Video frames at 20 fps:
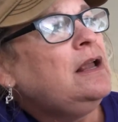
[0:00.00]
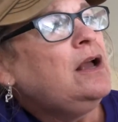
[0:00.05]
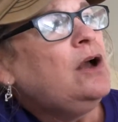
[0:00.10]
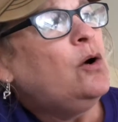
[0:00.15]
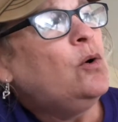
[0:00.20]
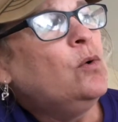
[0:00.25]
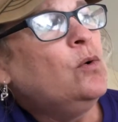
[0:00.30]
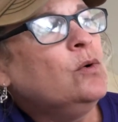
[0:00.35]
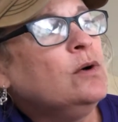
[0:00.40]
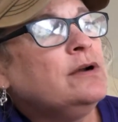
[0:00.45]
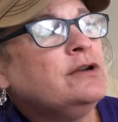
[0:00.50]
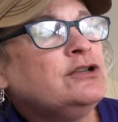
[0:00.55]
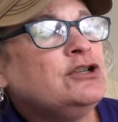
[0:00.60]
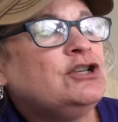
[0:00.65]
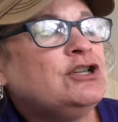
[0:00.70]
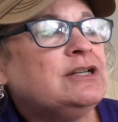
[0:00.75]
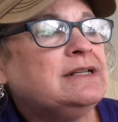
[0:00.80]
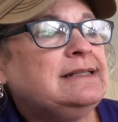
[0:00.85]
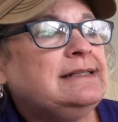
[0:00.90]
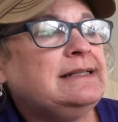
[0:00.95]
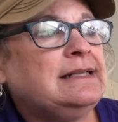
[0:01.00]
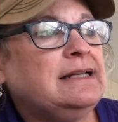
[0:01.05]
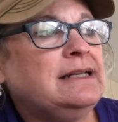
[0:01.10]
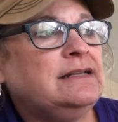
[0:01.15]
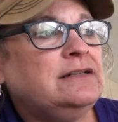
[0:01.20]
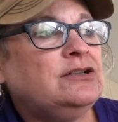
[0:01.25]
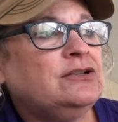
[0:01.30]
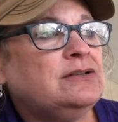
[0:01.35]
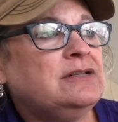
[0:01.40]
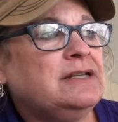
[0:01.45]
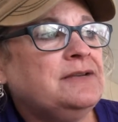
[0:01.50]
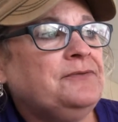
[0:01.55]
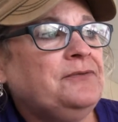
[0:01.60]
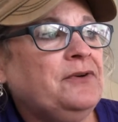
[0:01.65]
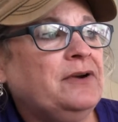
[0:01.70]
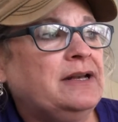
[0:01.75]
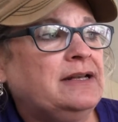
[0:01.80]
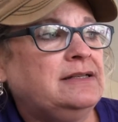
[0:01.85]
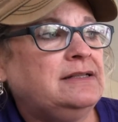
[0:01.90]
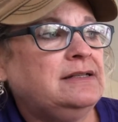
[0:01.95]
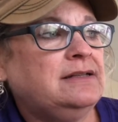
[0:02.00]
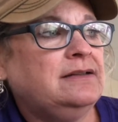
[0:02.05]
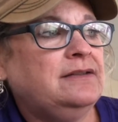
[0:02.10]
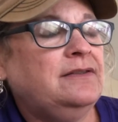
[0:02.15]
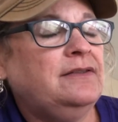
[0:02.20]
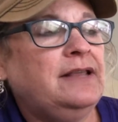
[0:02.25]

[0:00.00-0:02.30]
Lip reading: Orange seeds are different.